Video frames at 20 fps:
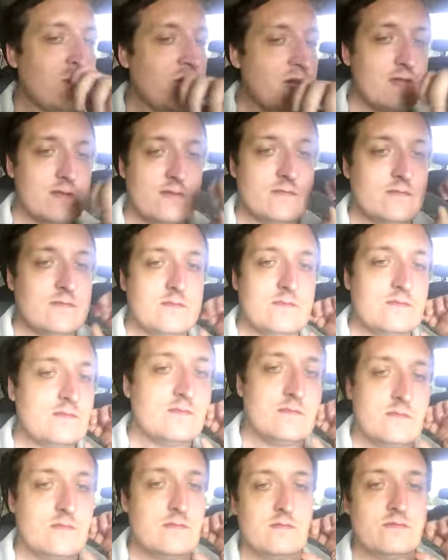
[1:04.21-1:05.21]
what
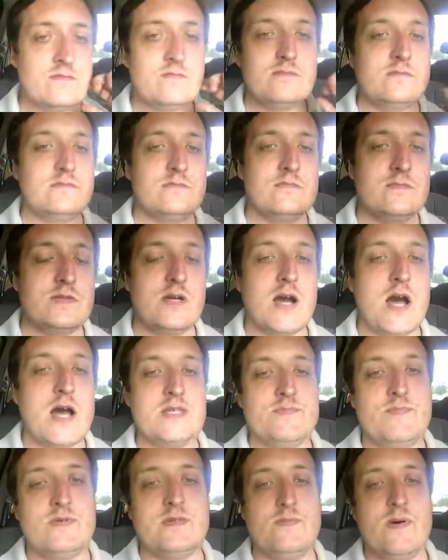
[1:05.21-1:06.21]

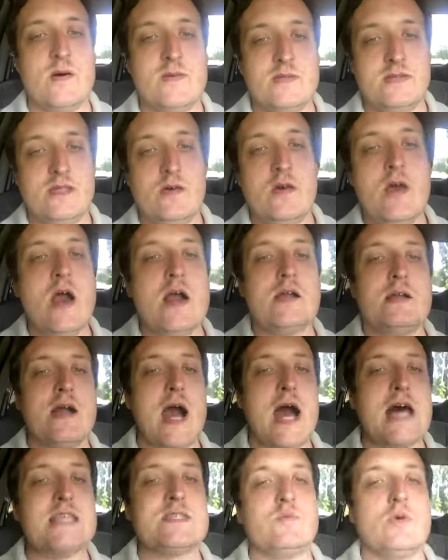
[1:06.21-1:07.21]
God's supposed to do.
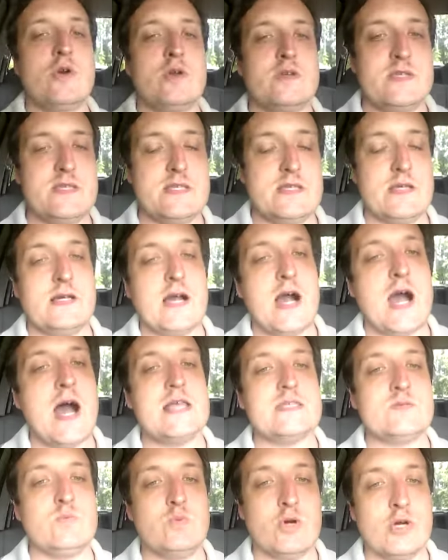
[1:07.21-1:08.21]
God's words,
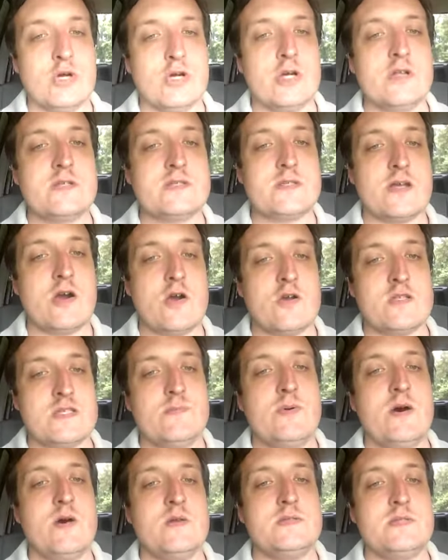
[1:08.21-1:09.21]
God's words are
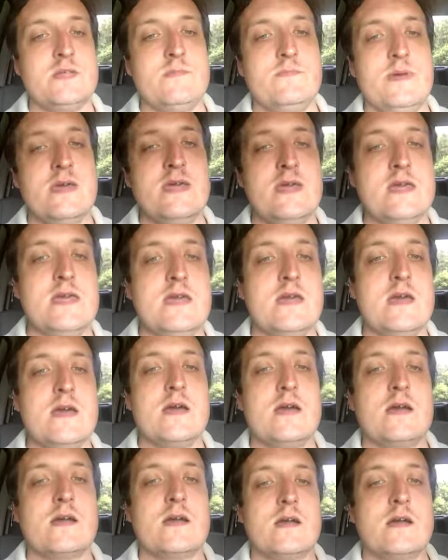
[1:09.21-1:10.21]
supposed to be
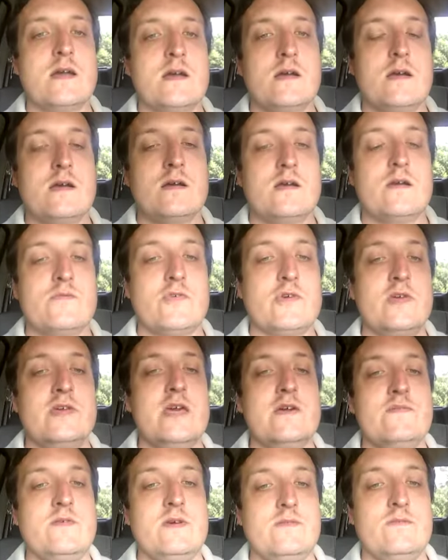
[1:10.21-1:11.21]

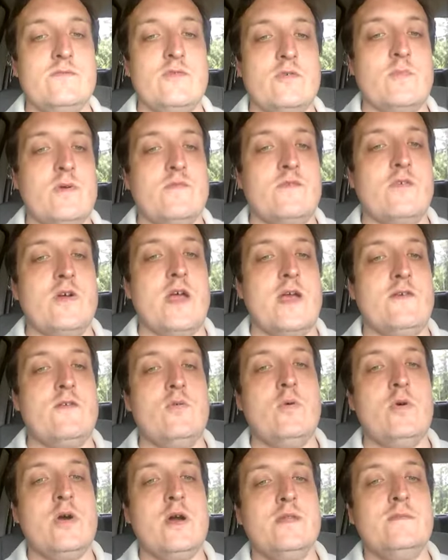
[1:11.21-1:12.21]
forgiven for, for
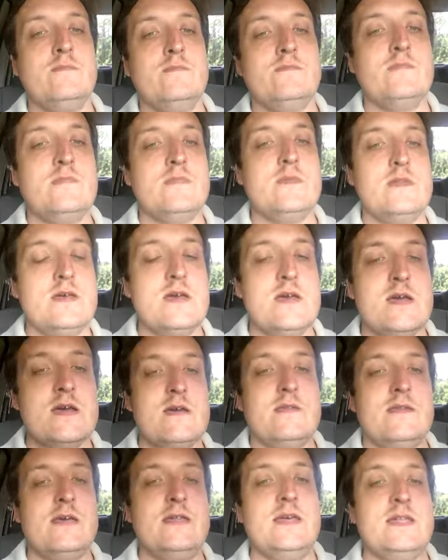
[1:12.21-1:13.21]
everyone.
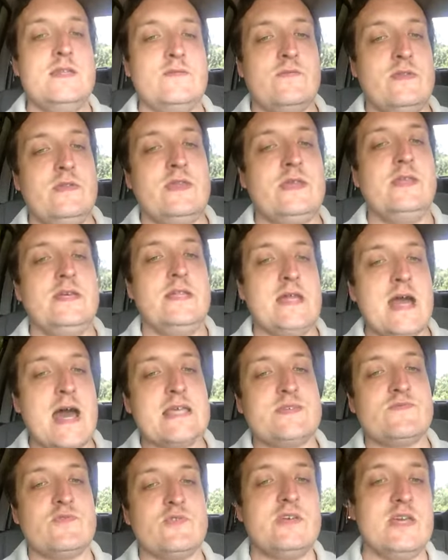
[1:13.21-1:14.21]
They need to they need to
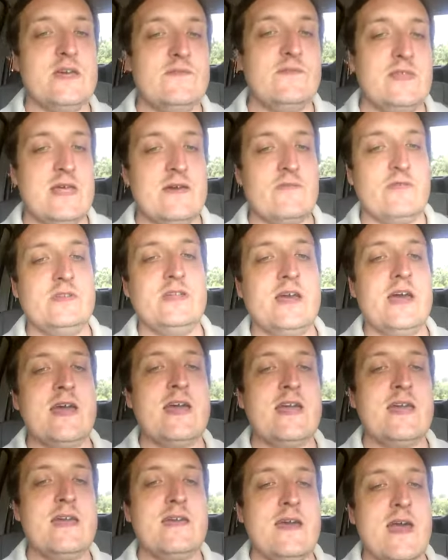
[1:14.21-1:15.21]
ask forgiveness every
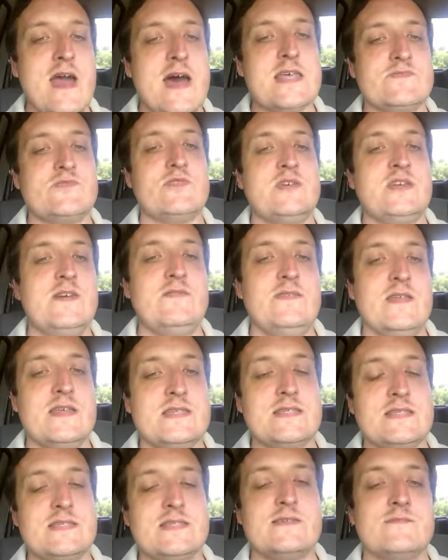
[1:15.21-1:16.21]
day. Ask forgiveness
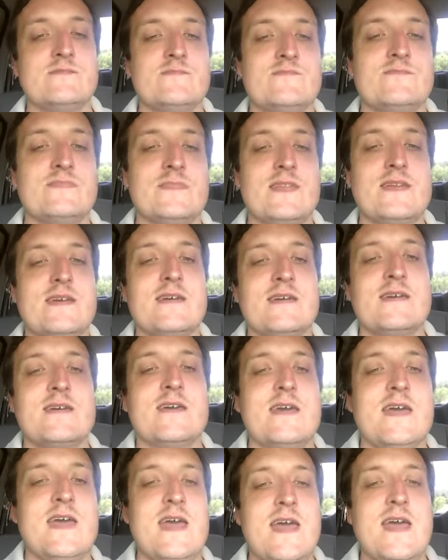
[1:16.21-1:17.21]

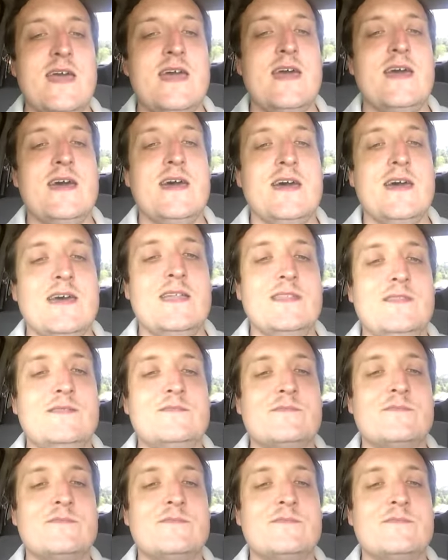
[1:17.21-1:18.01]
and